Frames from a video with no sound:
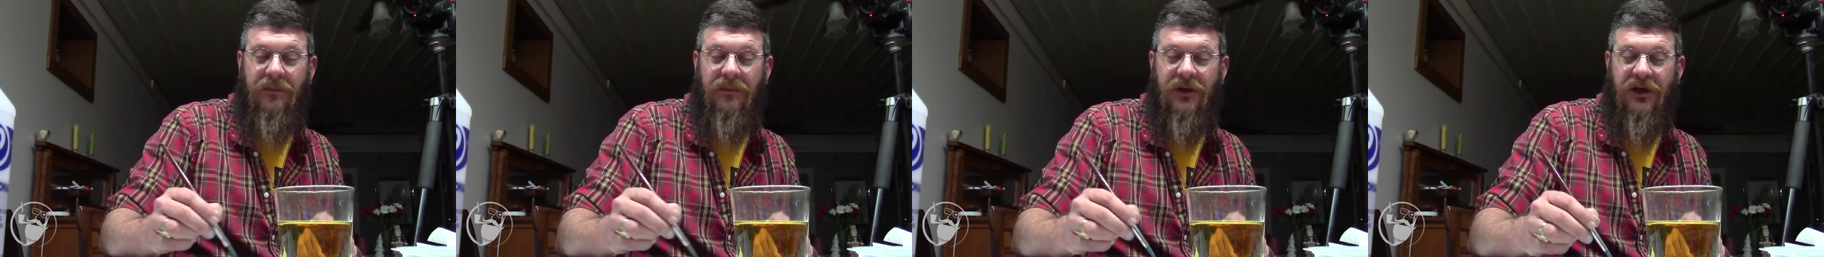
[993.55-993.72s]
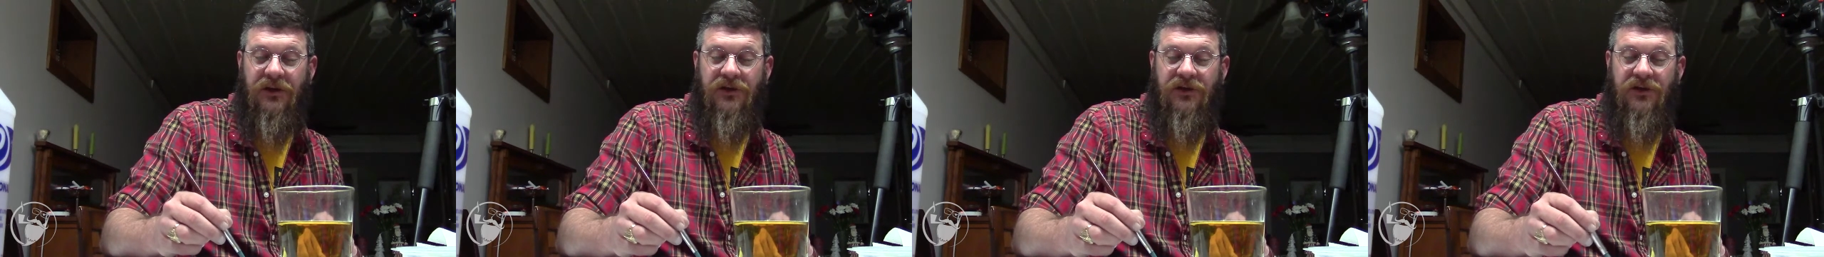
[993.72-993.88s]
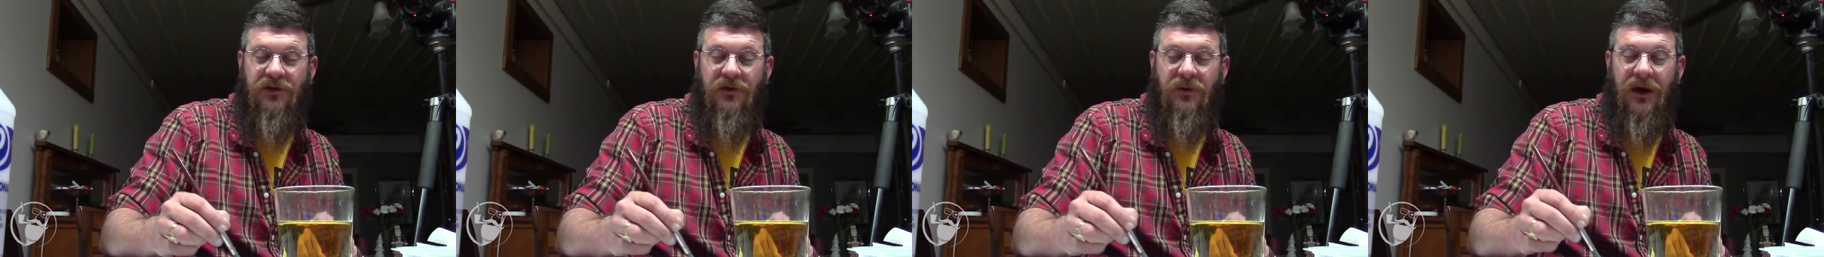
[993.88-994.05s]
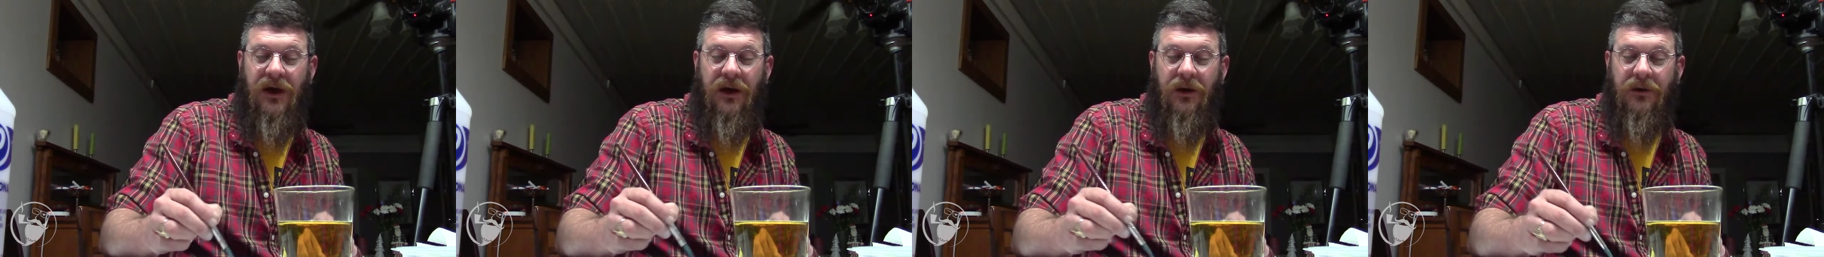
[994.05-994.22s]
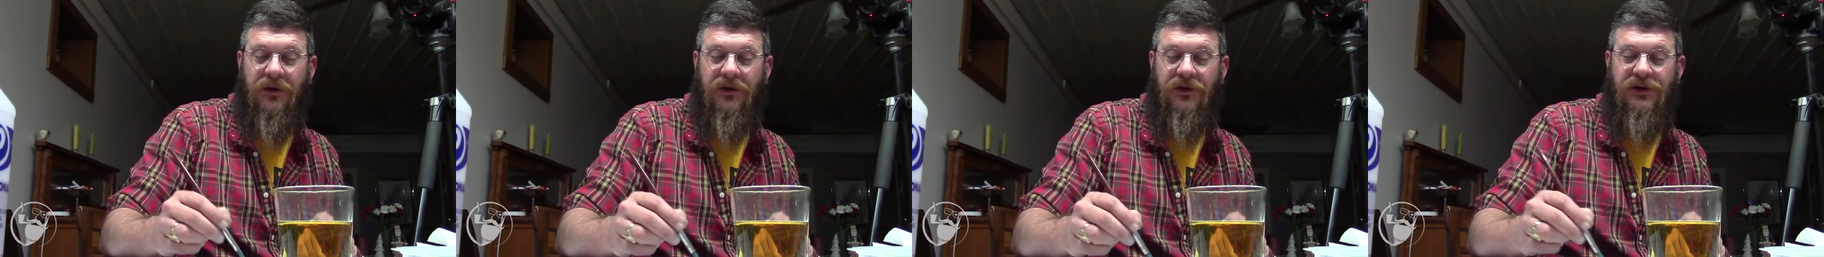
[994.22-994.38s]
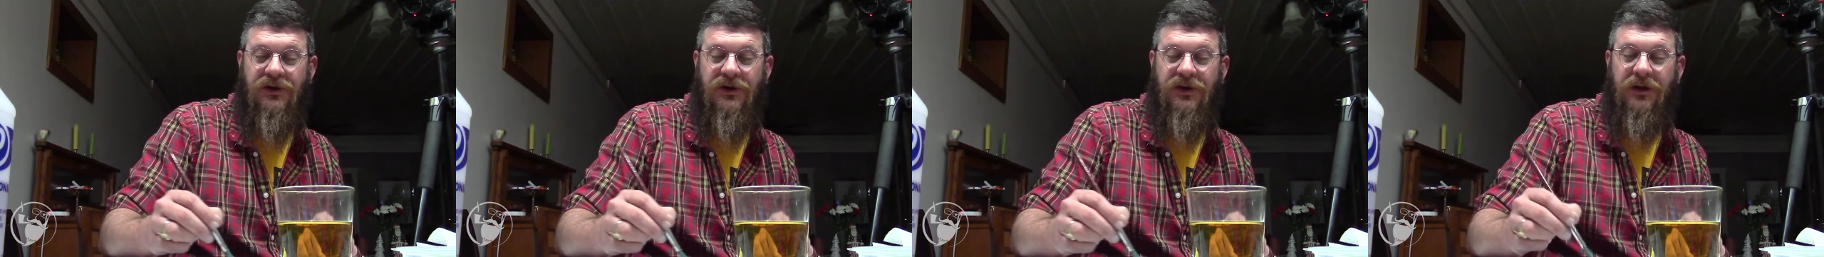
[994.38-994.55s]
much to
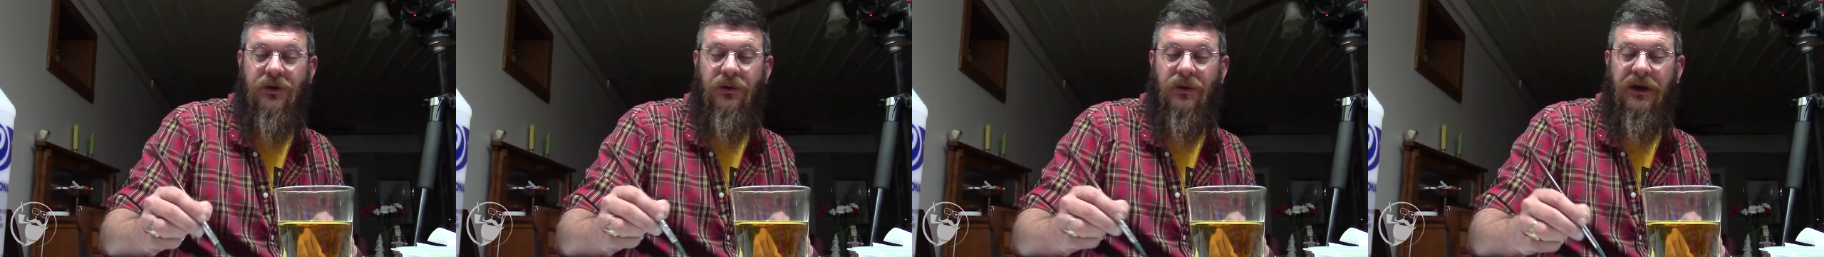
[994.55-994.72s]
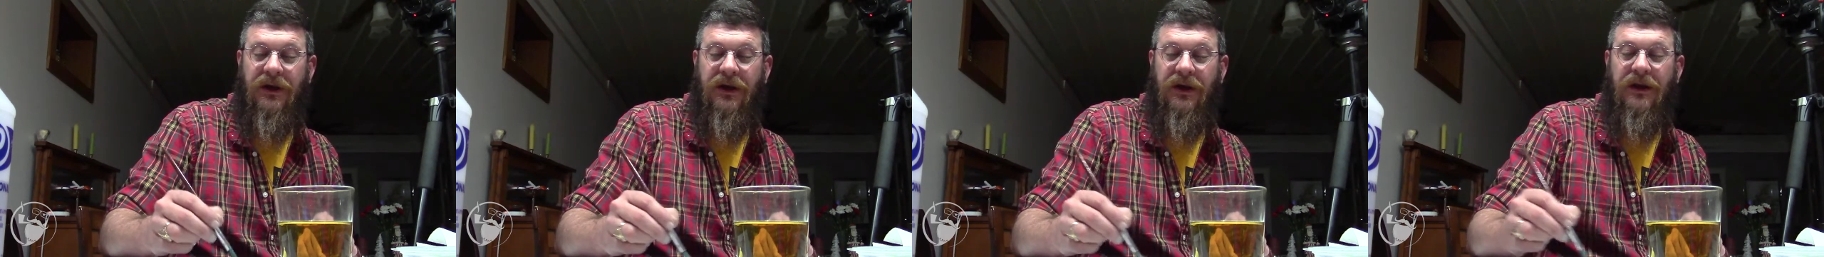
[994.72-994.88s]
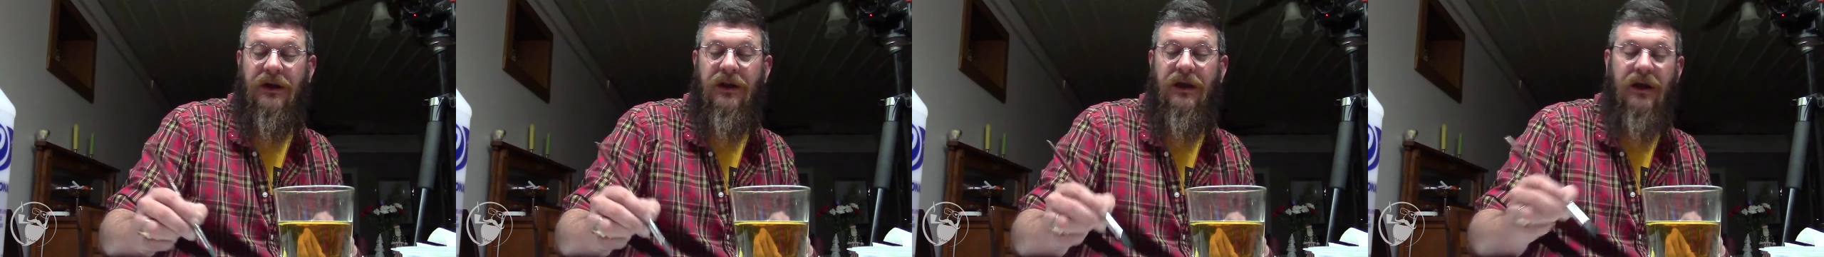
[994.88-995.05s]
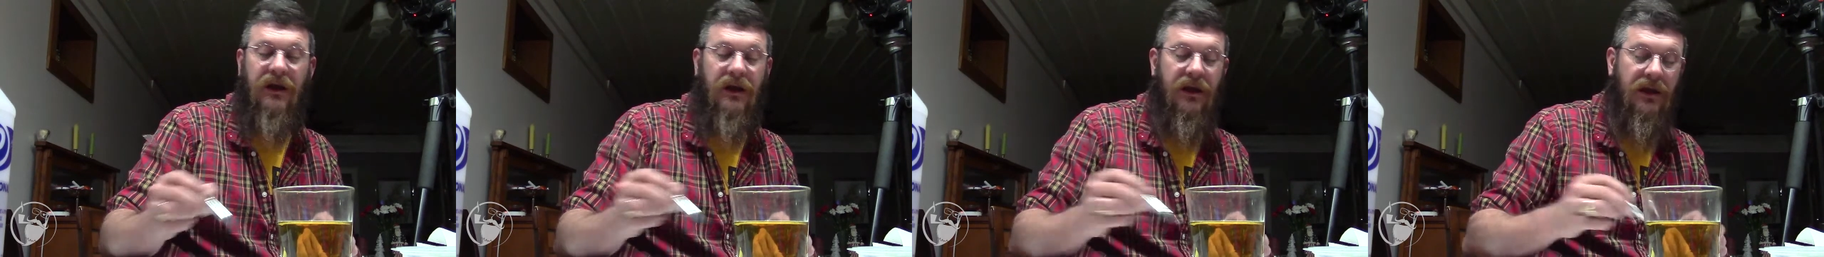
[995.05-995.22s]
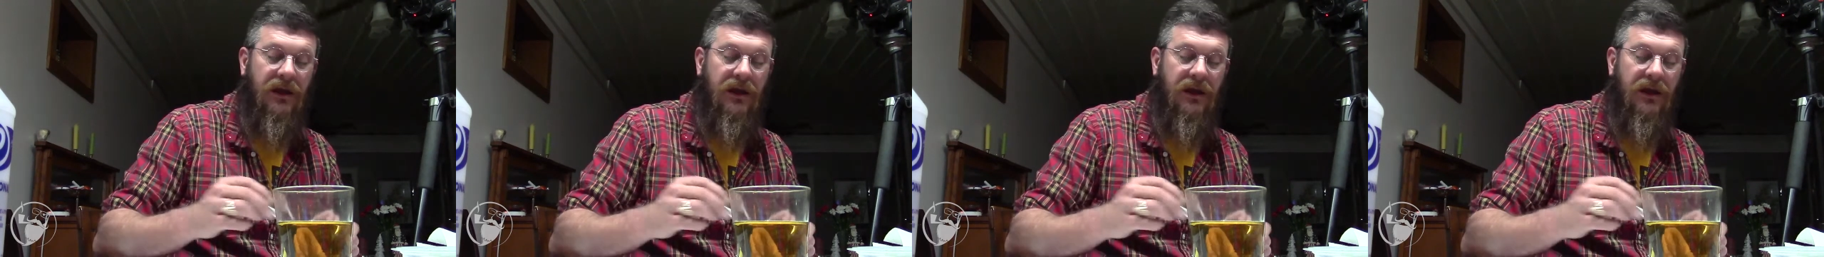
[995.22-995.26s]
our chagrin.